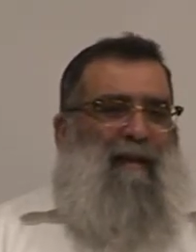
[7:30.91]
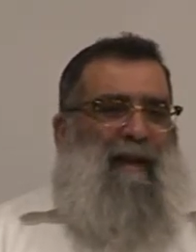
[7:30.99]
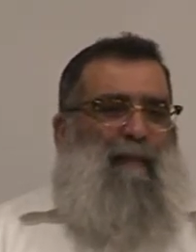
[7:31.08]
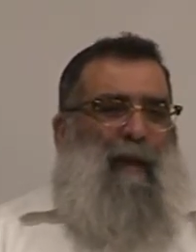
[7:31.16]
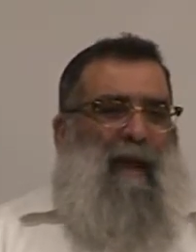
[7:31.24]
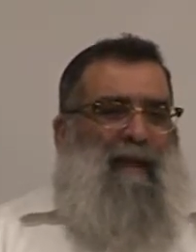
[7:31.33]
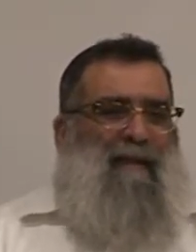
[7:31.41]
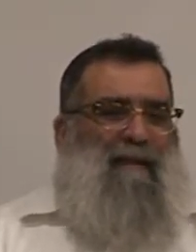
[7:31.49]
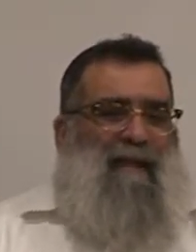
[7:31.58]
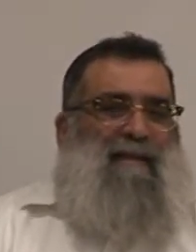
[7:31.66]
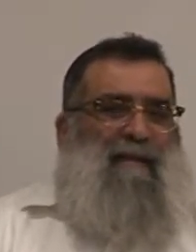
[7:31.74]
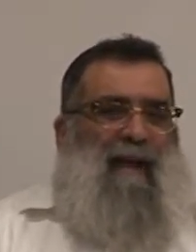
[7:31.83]
get paid."
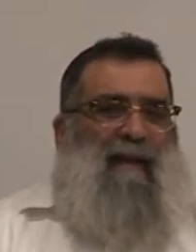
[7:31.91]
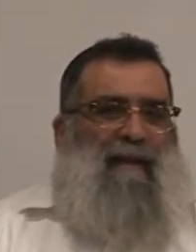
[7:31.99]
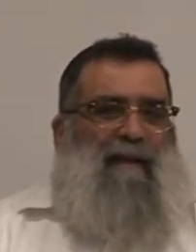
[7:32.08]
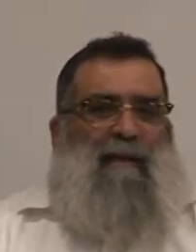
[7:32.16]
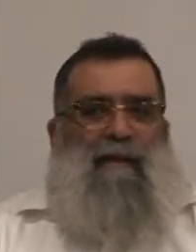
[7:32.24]
That's not good.